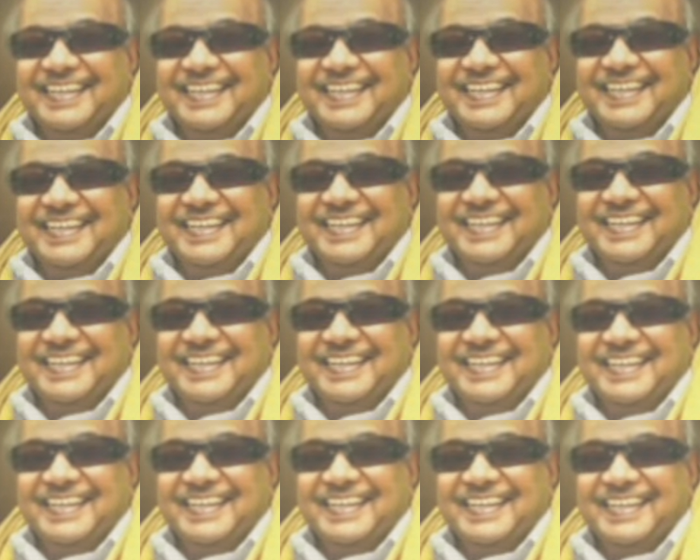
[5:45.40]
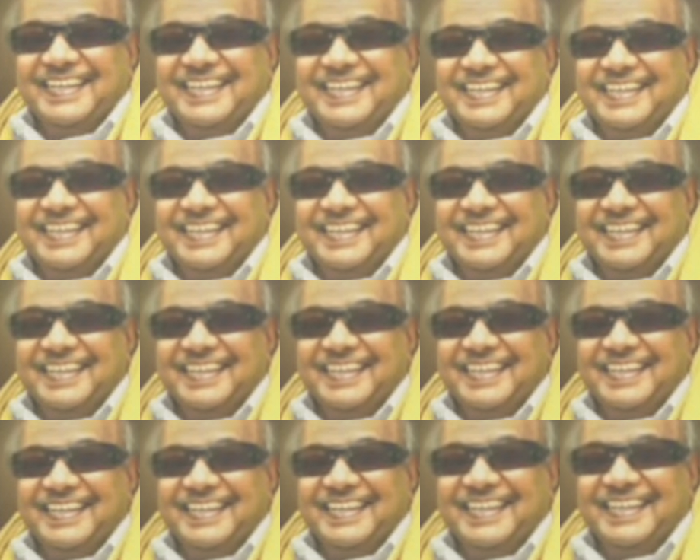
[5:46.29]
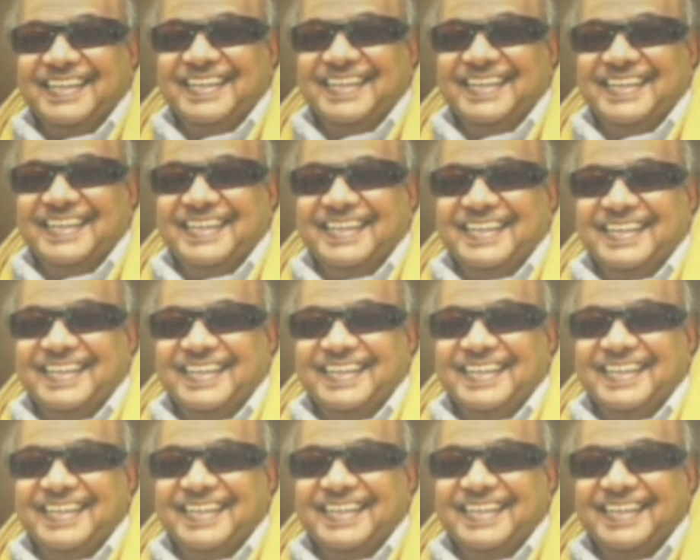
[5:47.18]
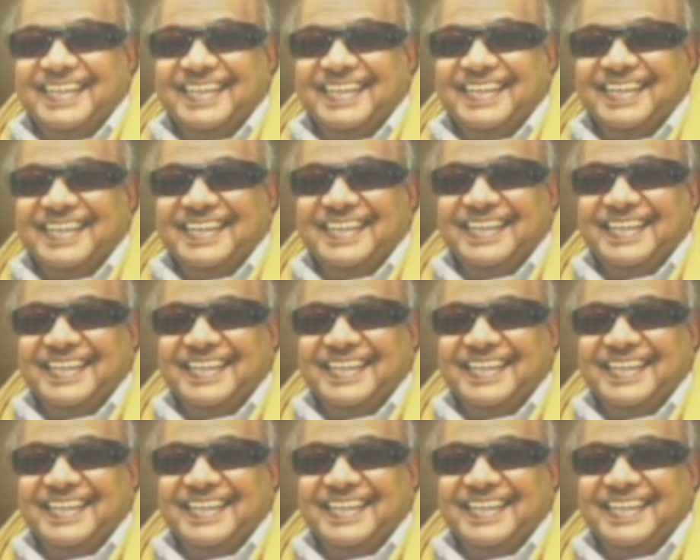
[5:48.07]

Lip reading: This person isn't speaking.